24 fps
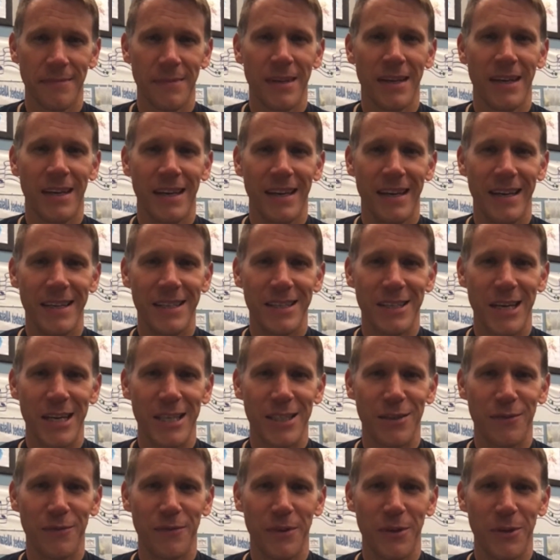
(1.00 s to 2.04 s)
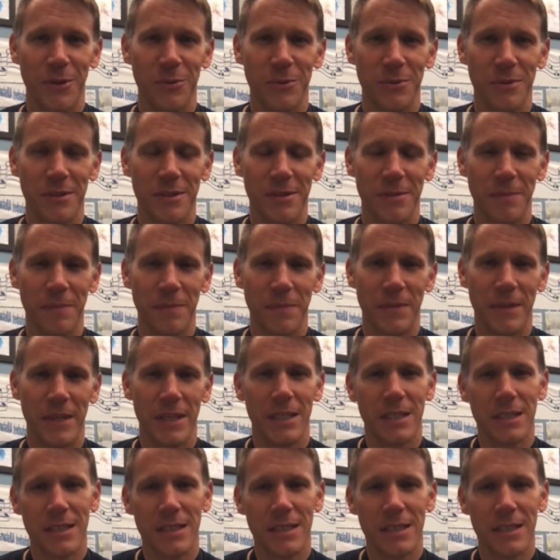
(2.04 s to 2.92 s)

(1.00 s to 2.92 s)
Hey saxophones, this